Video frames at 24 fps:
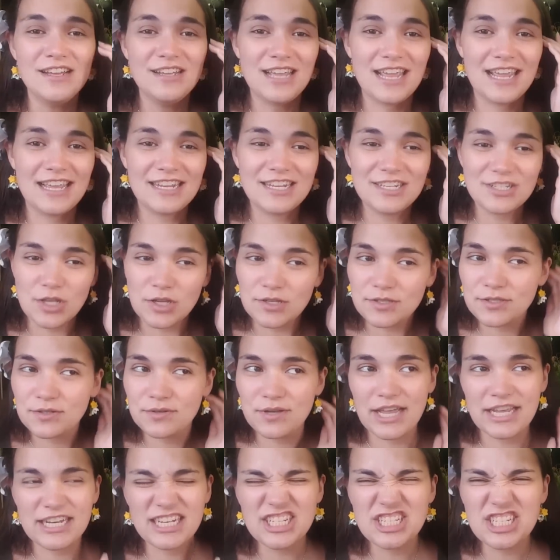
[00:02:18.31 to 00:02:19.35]
and he's also
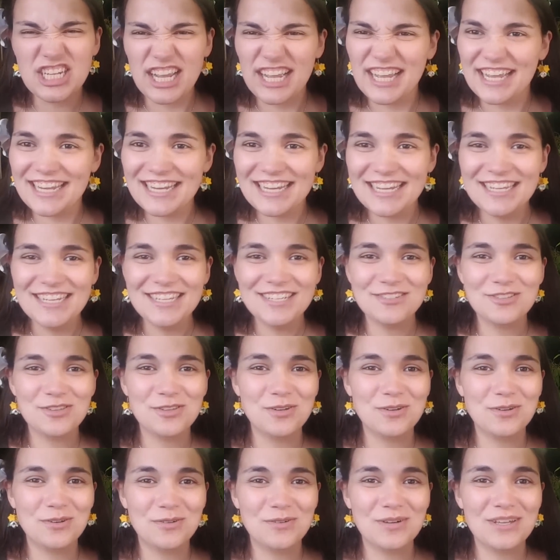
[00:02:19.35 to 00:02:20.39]
kind of shy,
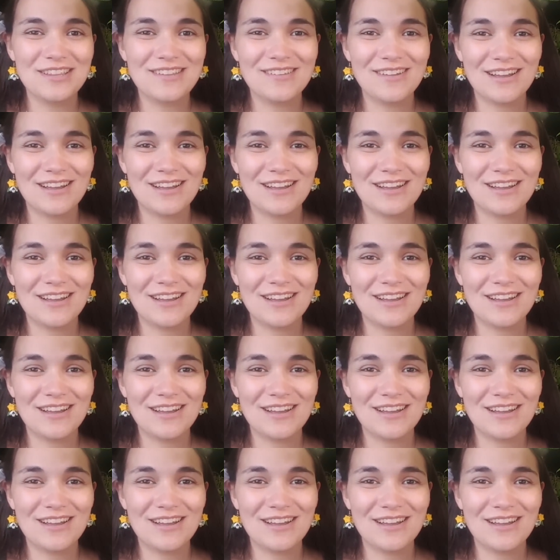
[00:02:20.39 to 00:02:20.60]
so